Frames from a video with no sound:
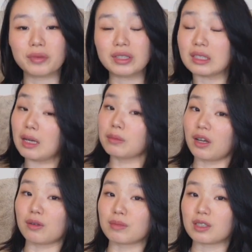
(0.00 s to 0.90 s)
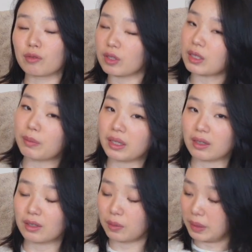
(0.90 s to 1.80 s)
when the time comes for something a
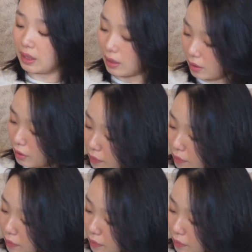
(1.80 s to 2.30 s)
little bit thicker.